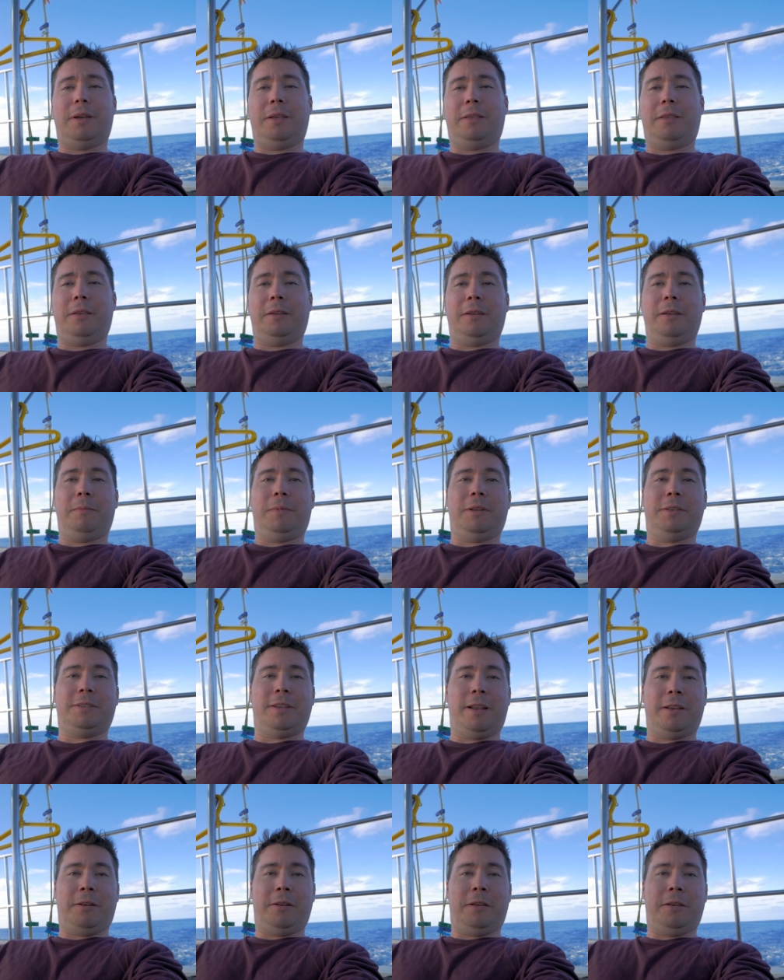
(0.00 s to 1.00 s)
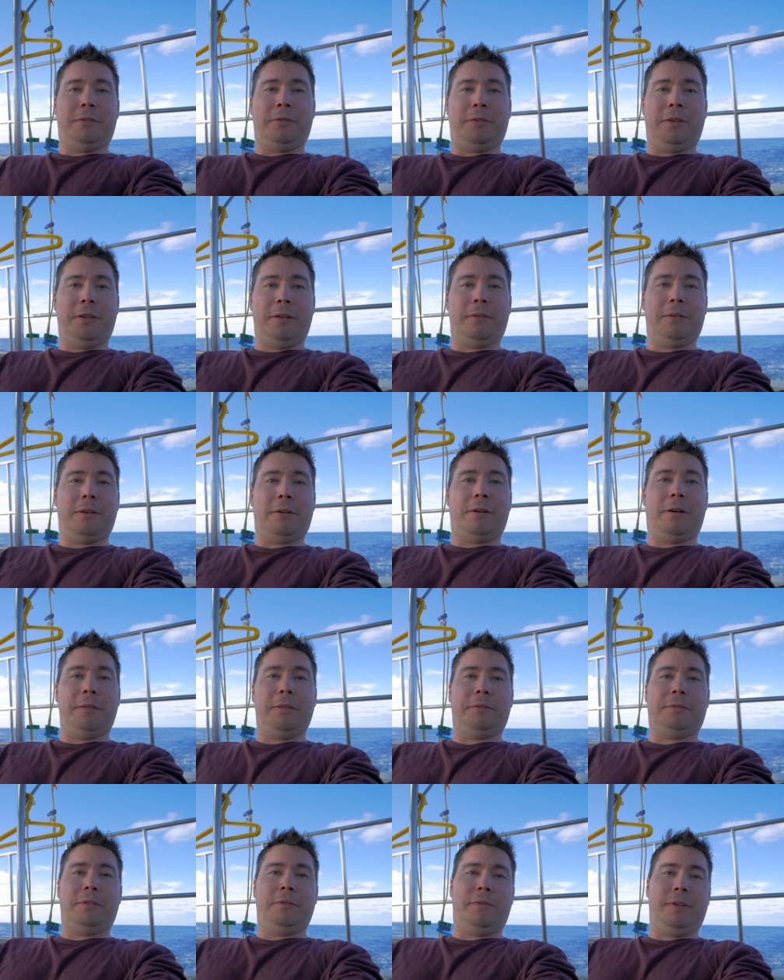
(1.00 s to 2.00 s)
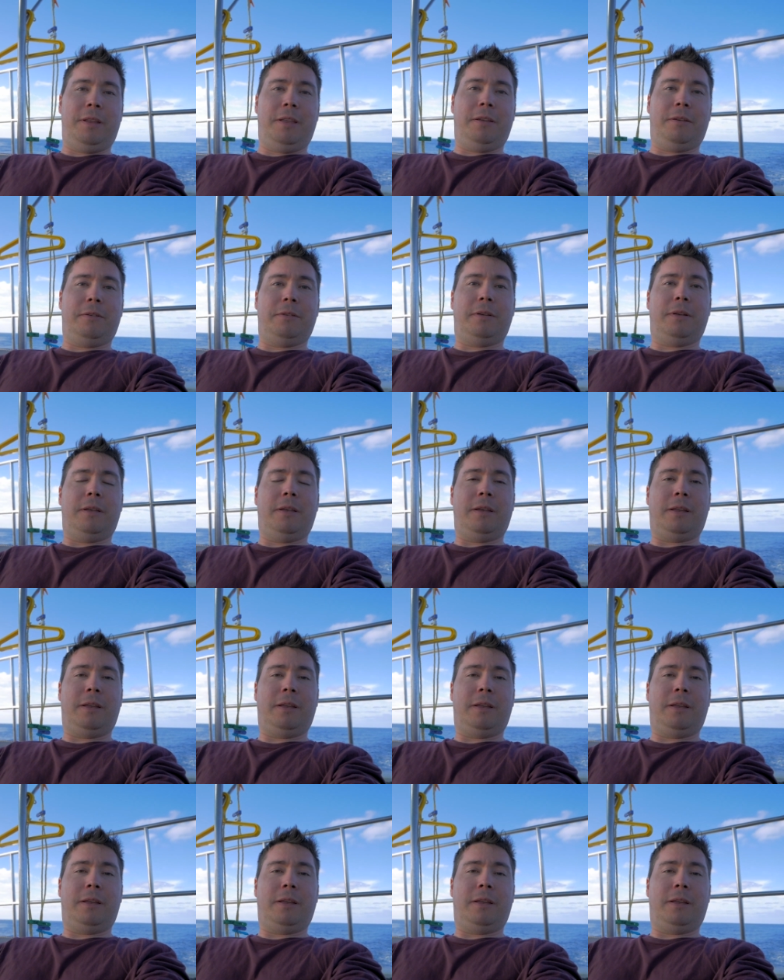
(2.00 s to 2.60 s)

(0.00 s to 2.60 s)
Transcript: I think I'm going to sign it off here and call this a video